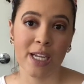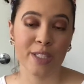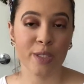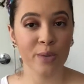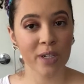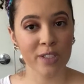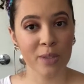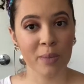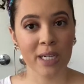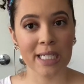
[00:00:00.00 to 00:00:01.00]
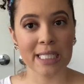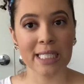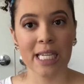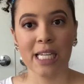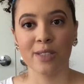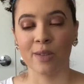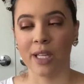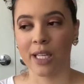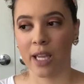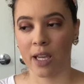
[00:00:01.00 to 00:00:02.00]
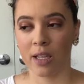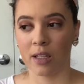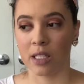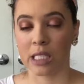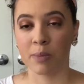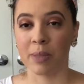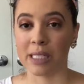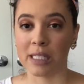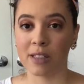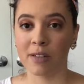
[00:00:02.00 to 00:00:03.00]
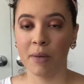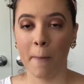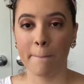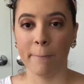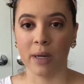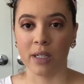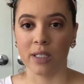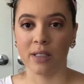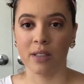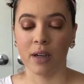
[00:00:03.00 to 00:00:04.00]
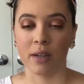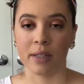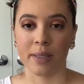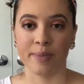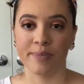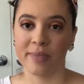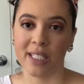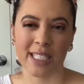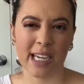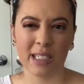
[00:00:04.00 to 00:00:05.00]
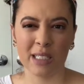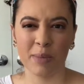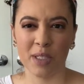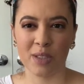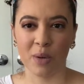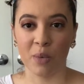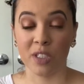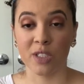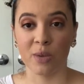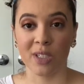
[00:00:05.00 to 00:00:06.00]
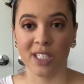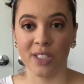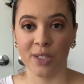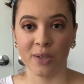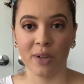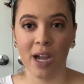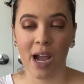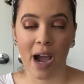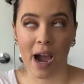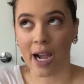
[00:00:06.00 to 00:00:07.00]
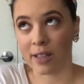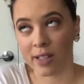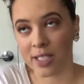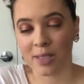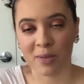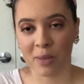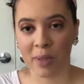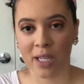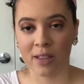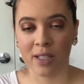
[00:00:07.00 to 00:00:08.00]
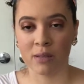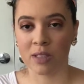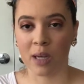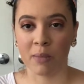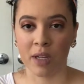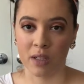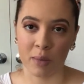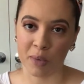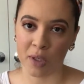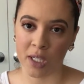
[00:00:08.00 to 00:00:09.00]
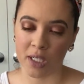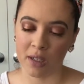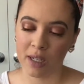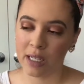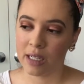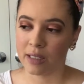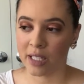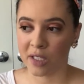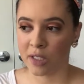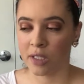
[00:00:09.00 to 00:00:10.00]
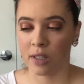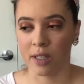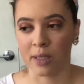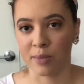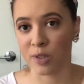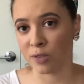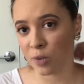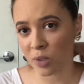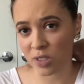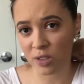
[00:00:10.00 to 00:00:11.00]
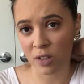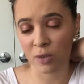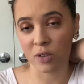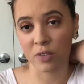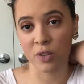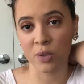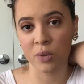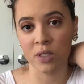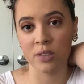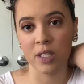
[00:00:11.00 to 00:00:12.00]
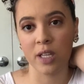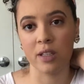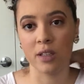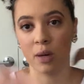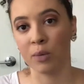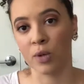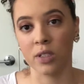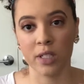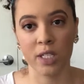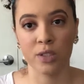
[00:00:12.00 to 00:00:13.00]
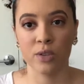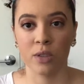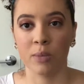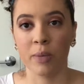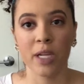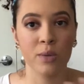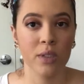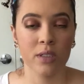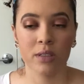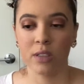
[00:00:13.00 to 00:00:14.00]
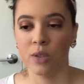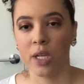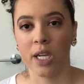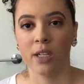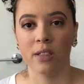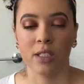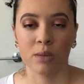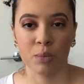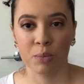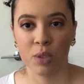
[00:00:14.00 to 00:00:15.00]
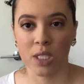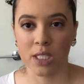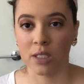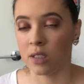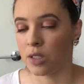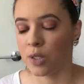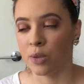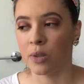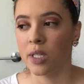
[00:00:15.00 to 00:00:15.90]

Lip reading: $200, so they can get expensive. But it kind of depends on what you want to do. I like some of the paid themes. I might upgrade later. So if you want to start off with a free one and then upgrade later to a paid one, you can. It's pretty easy to do.